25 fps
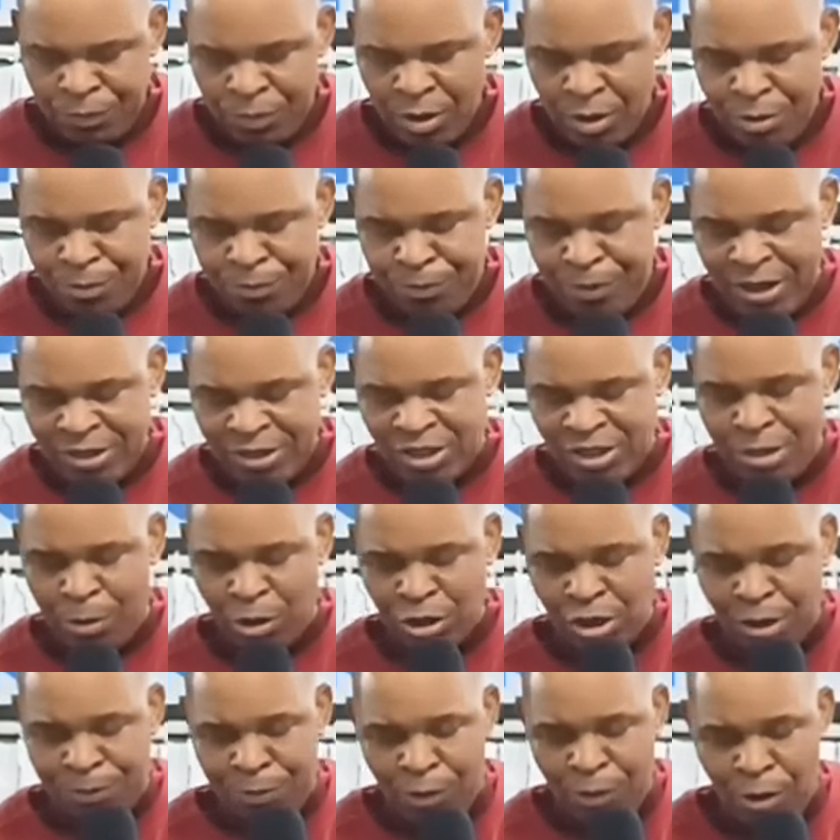1
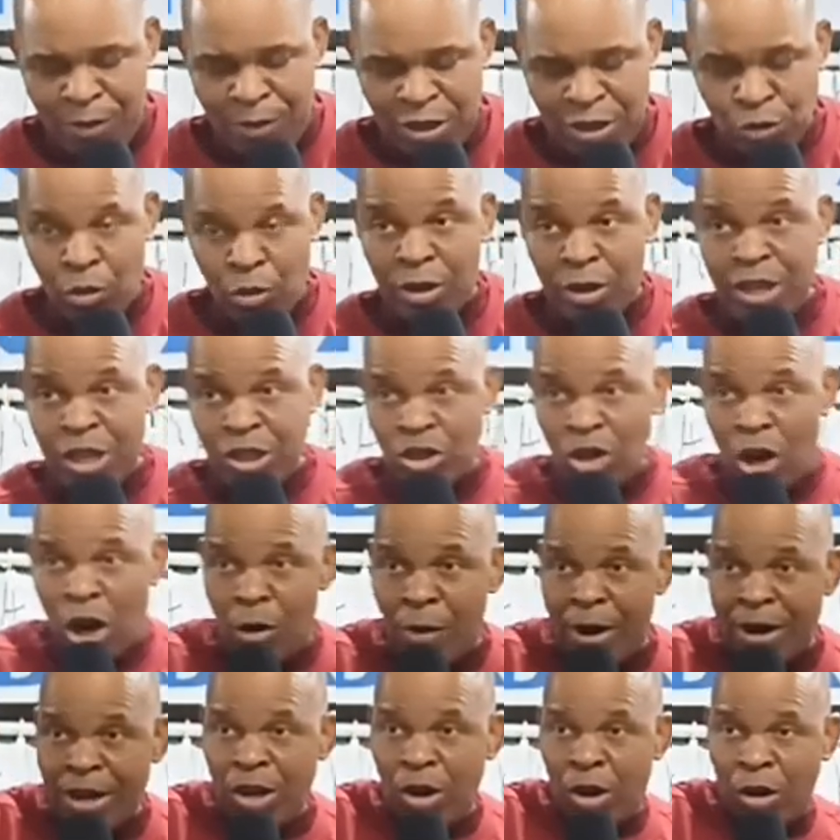Timothy 4 verse 1 is
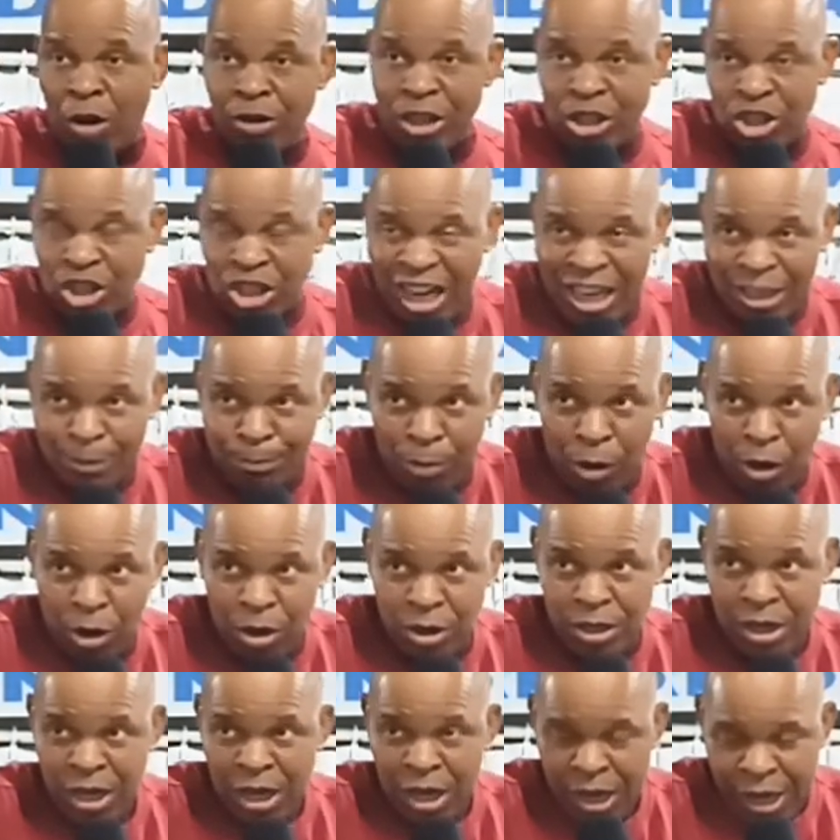already on the chat
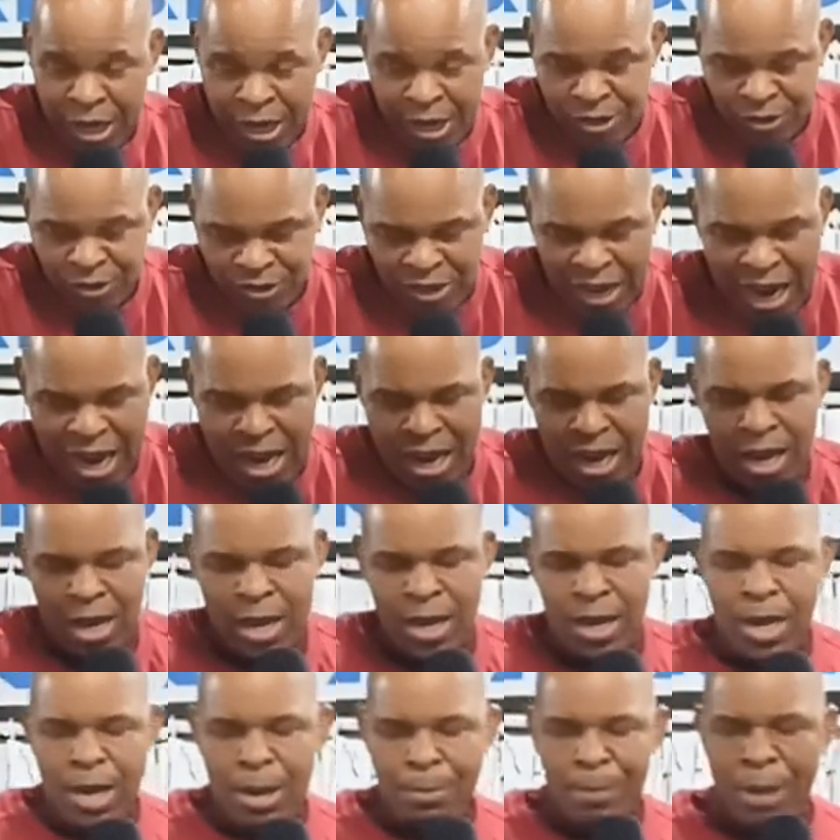board. Is there.
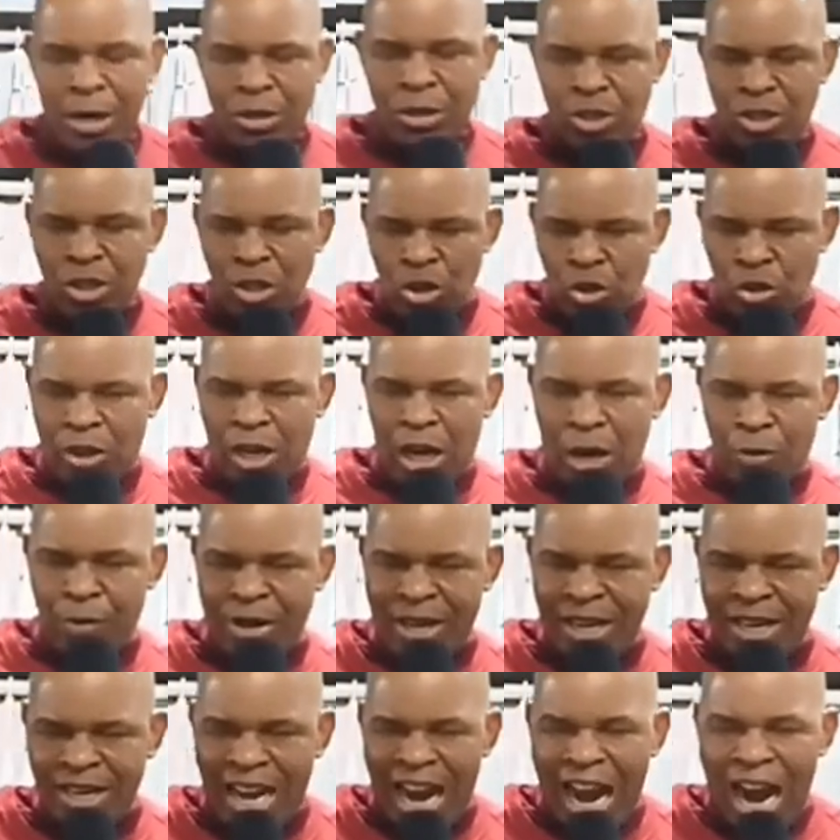But you can
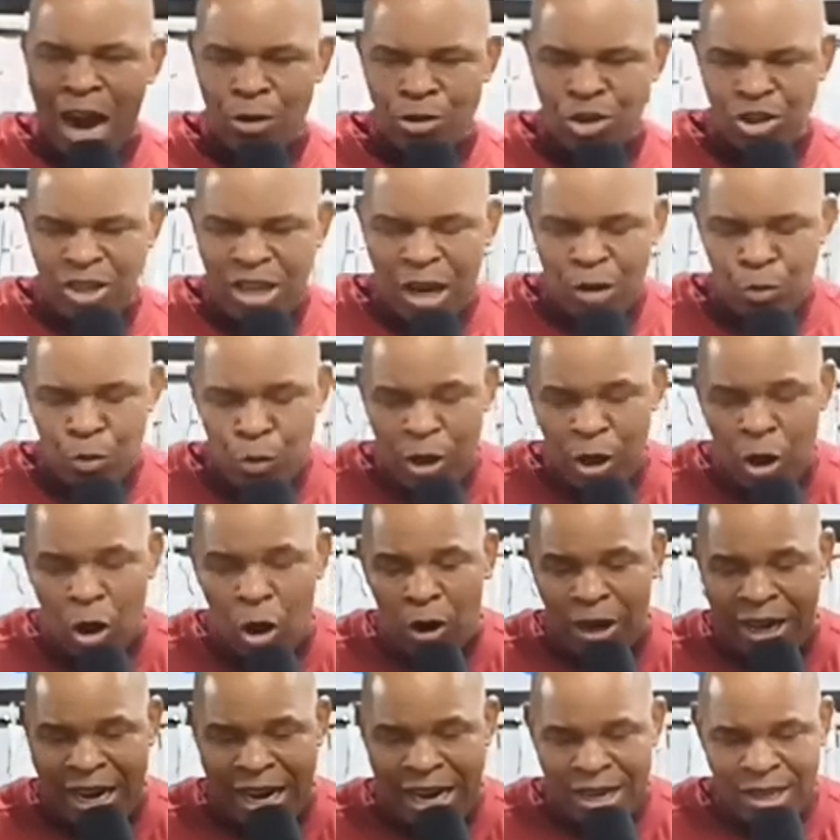read it out so that we
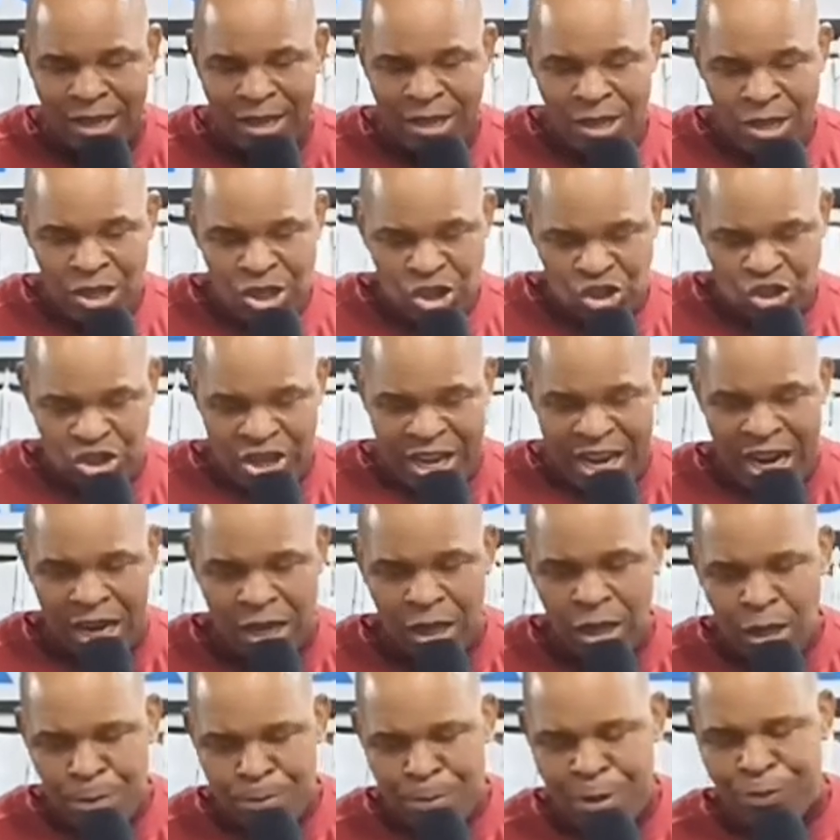all can see
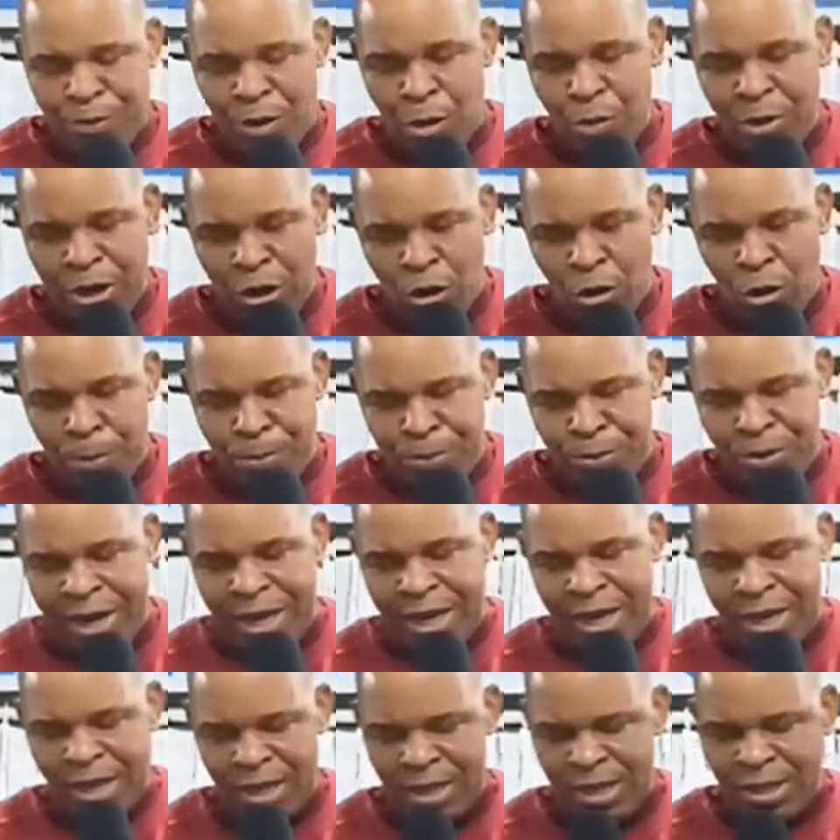it before we go
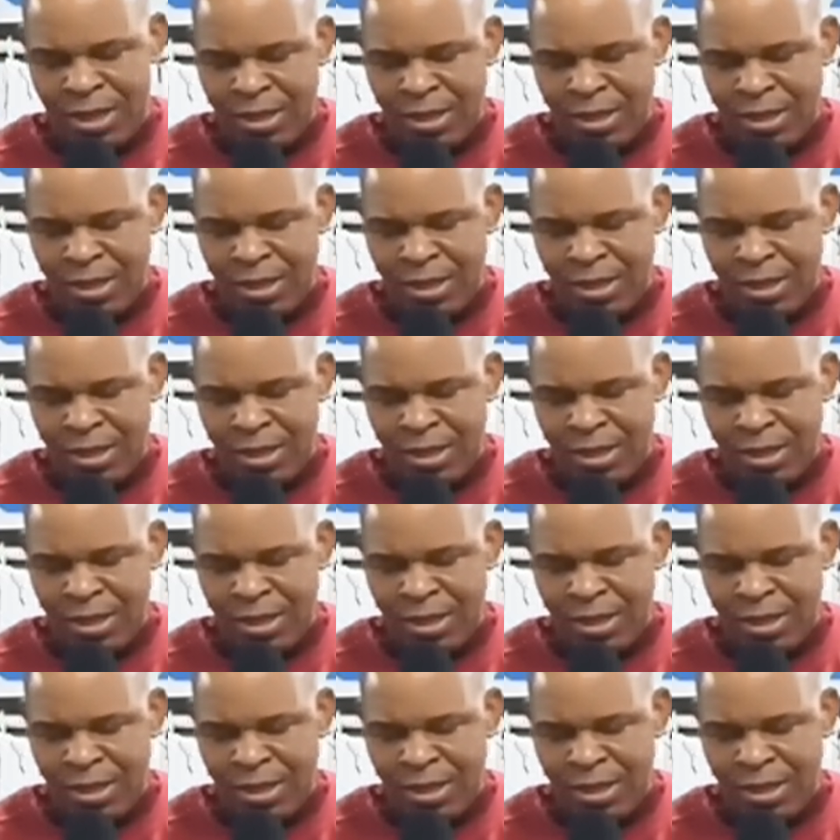pray.